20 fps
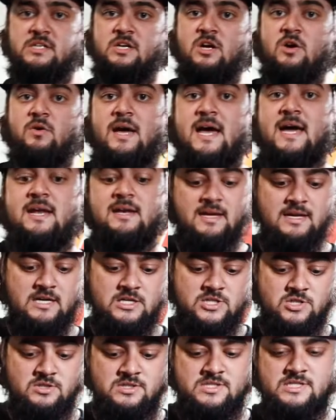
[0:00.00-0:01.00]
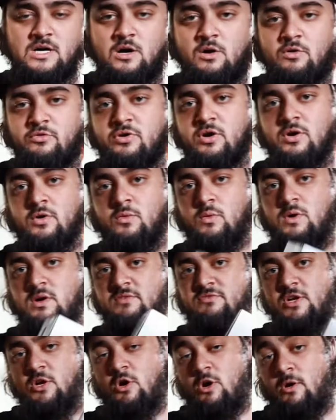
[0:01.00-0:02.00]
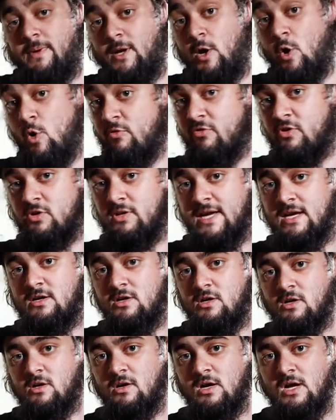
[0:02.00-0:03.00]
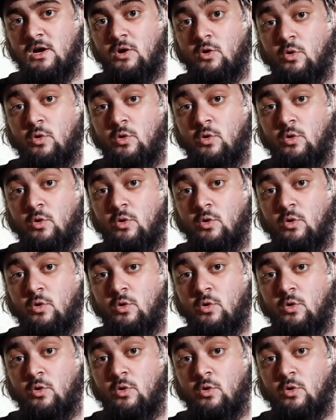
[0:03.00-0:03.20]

go ahead and get yourself one of the Garmin Overlander